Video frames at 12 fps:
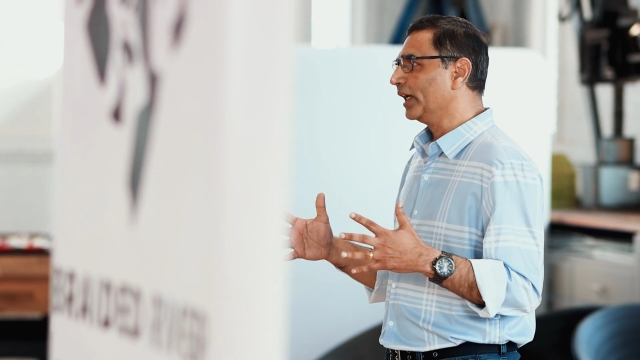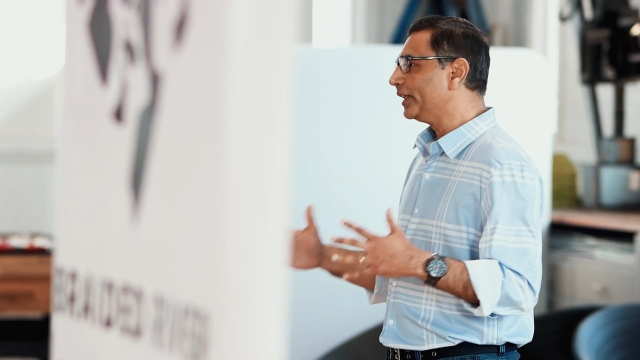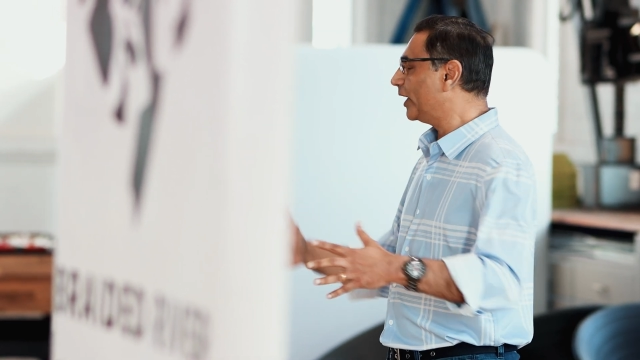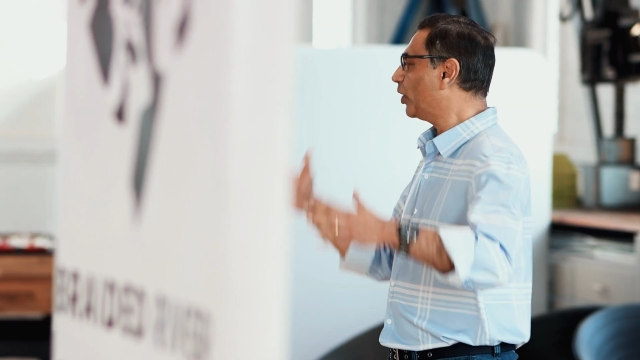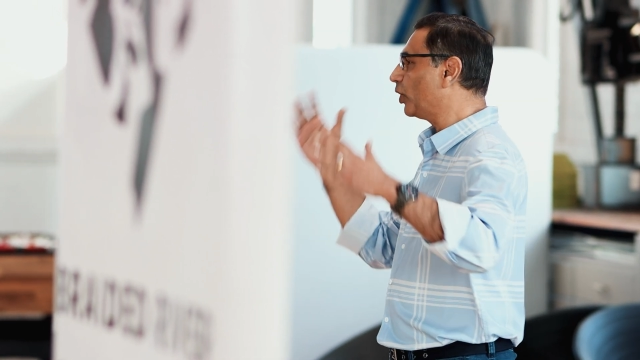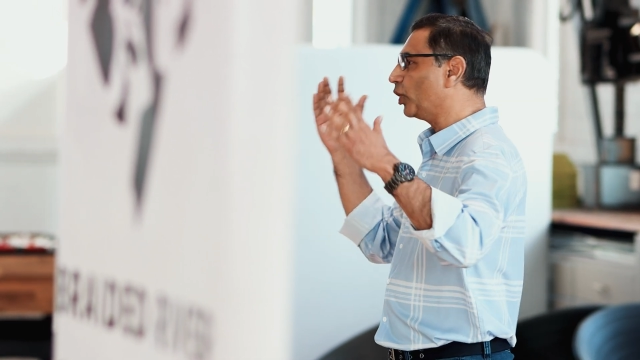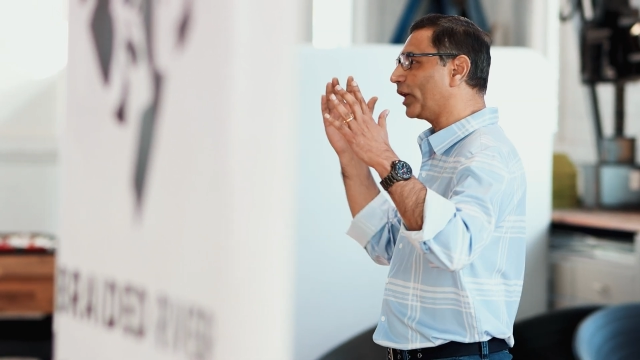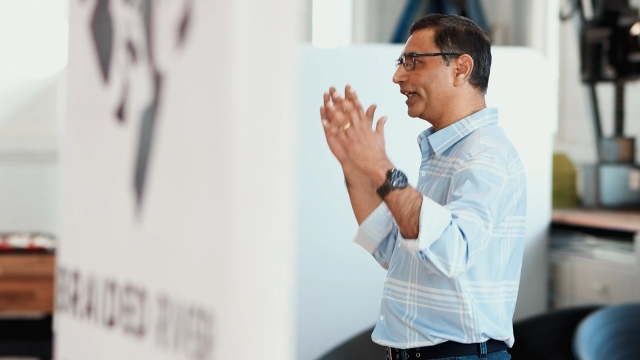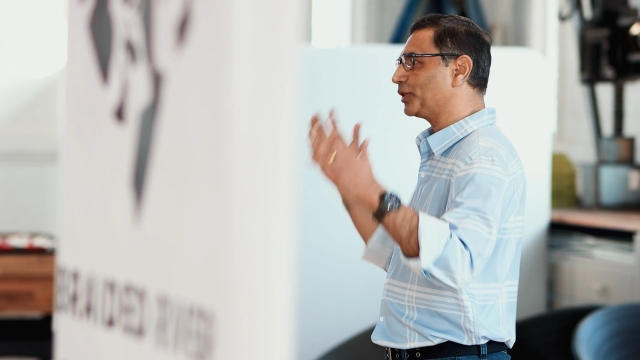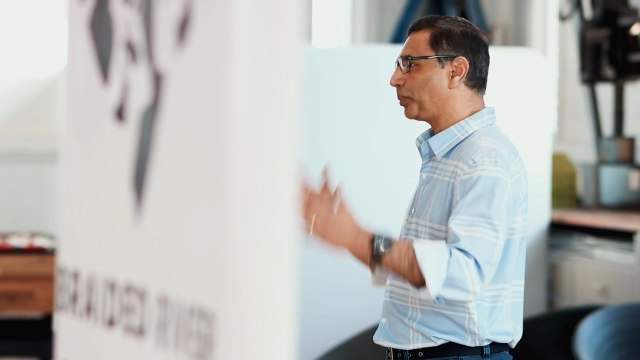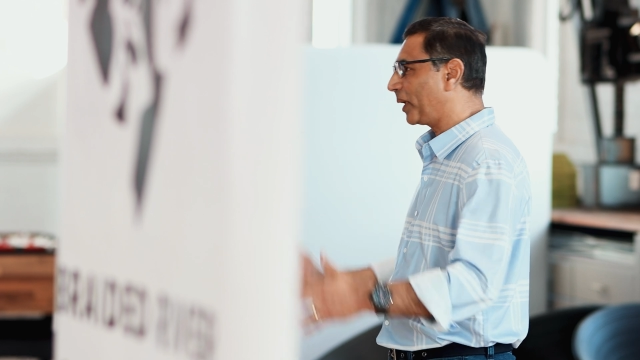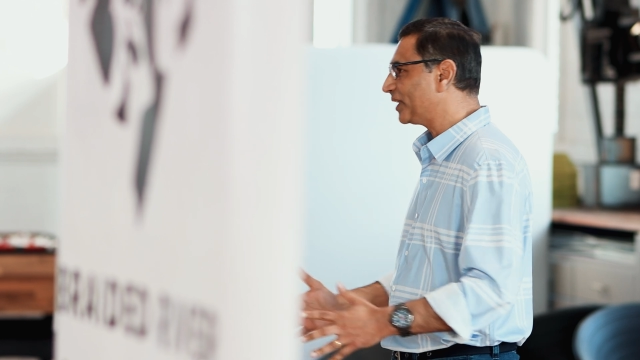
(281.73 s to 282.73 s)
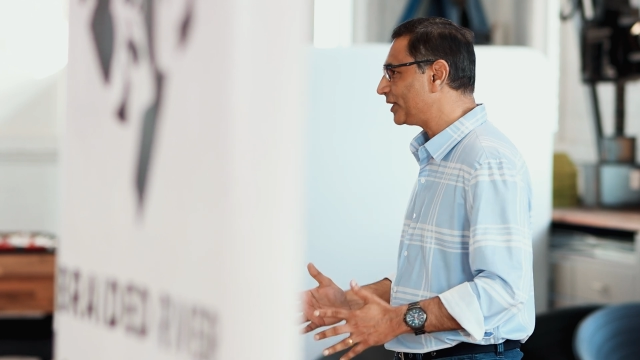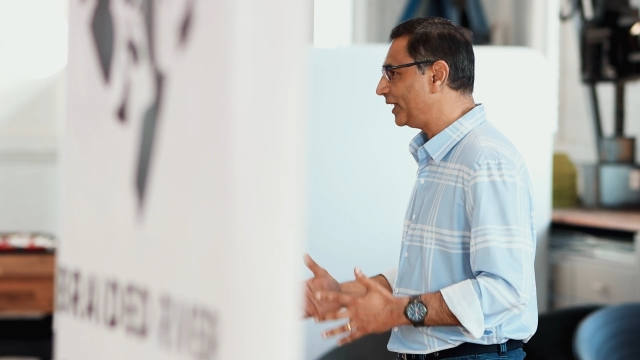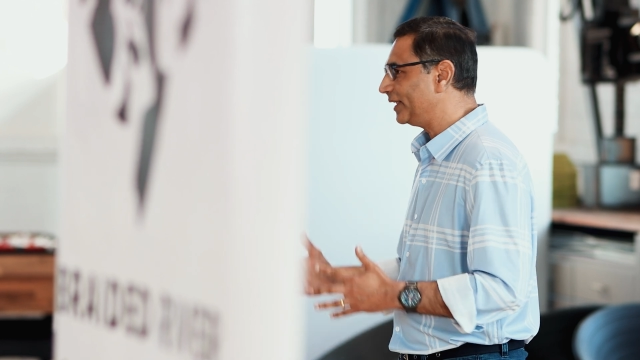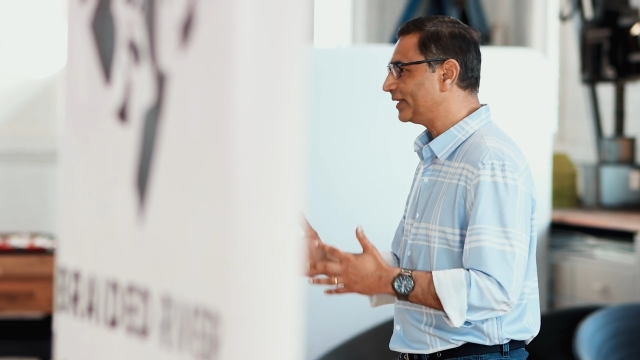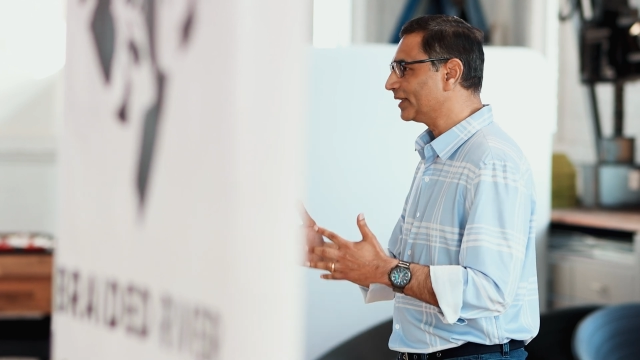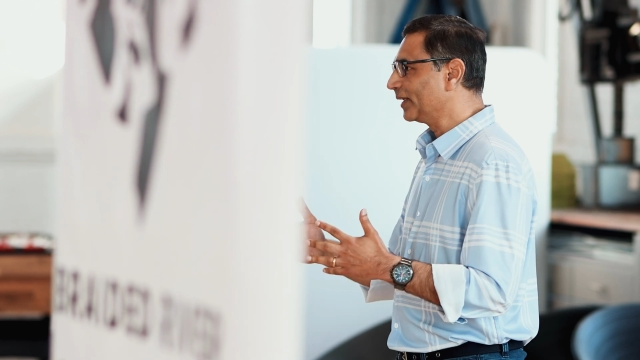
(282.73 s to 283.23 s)
They don't look at
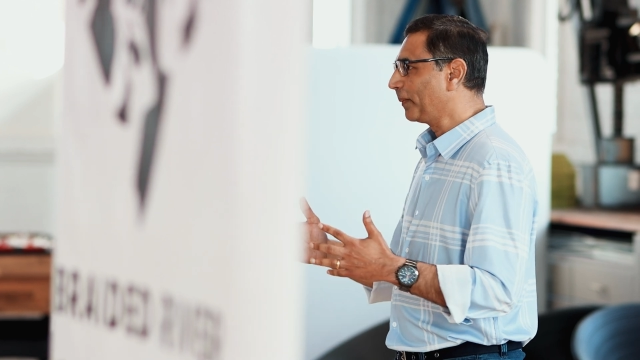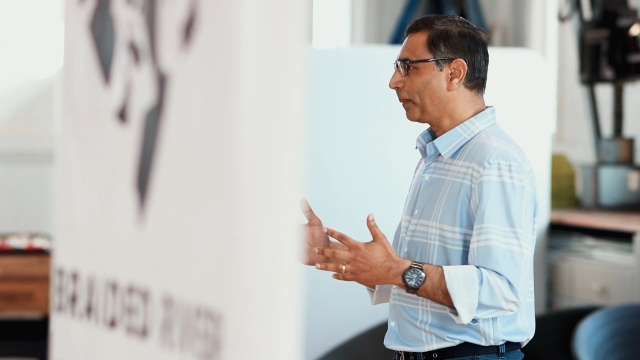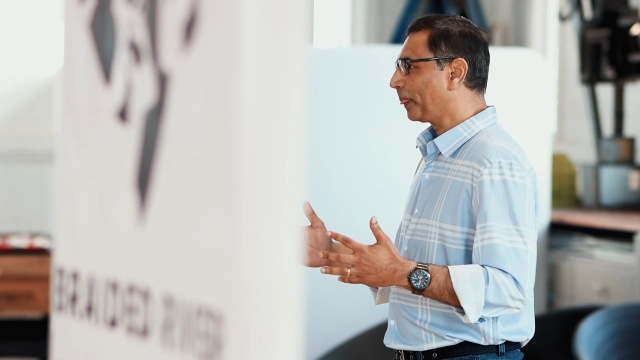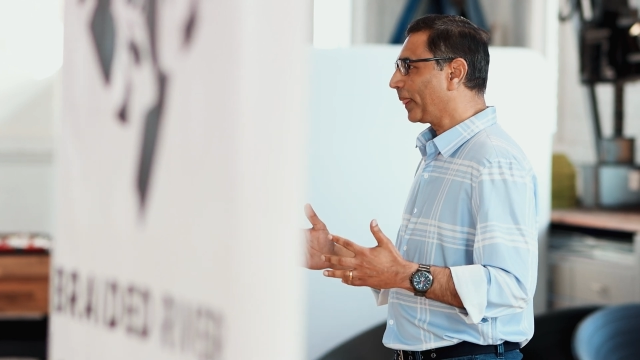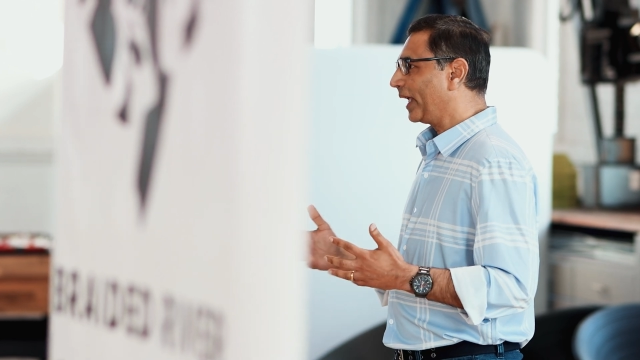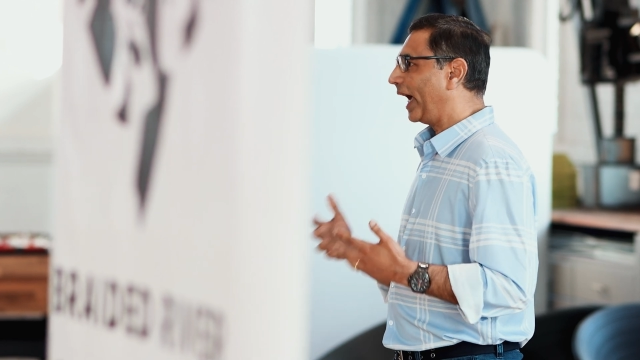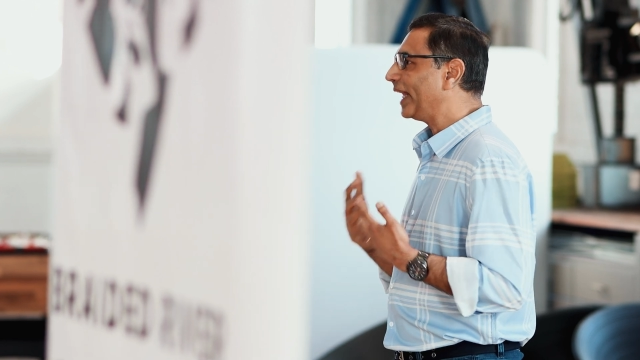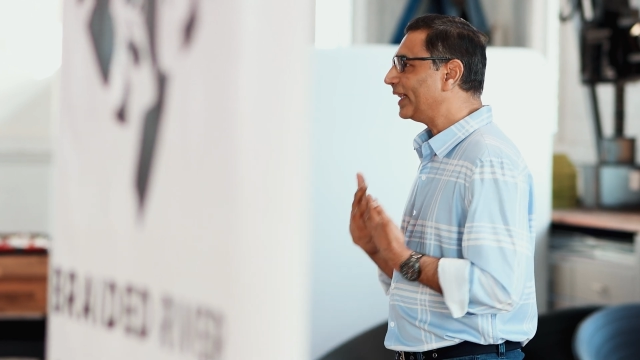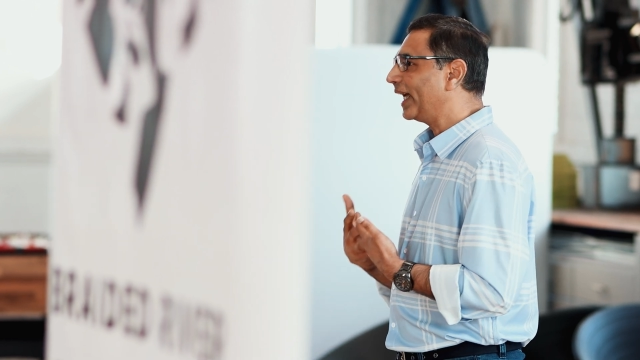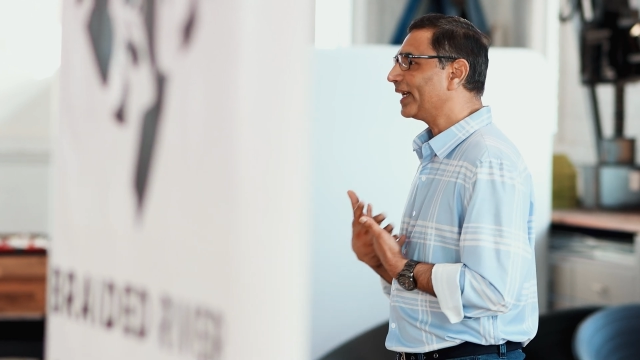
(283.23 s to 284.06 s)
spreadsheets at